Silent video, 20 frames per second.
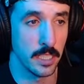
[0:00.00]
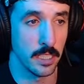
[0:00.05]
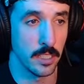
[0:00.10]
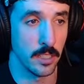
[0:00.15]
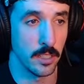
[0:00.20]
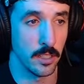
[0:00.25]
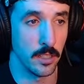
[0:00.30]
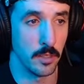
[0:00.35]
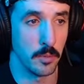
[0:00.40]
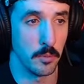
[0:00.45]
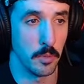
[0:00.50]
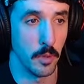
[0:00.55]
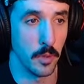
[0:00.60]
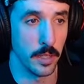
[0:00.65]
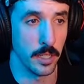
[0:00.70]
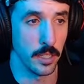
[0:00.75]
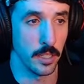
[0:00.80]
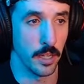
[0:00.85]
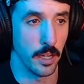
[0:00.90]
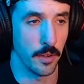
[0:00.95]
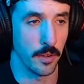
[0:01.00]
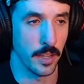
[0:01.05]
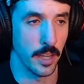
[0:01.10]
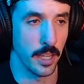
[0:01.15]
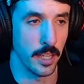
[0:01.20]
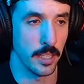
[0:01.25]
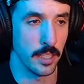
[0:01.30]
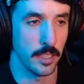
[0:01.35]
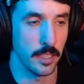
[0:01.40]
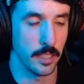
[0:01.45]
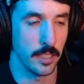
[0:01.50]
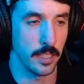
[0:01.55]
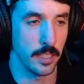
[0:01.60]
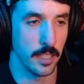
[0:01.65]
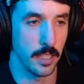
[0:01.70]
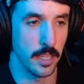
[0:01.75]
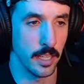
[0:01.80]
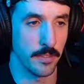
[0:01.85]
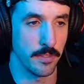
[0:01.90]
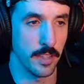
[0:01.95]
Oh boy, okay.
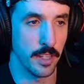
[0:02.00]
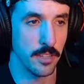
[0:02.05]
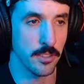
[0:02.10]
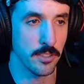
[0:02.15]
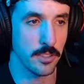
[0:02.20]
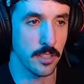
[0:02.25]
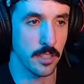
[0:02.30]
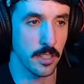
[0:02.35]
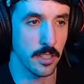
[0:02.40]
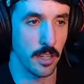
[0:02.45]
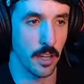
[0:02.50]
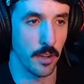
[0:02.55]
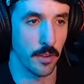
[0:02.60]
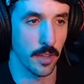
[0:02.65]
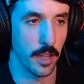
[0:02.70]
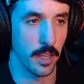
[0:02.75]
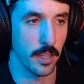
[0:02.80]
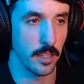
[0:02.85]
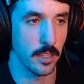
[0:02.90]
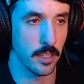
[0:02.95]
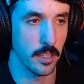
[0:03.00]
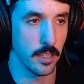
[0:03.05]
If there's, okay.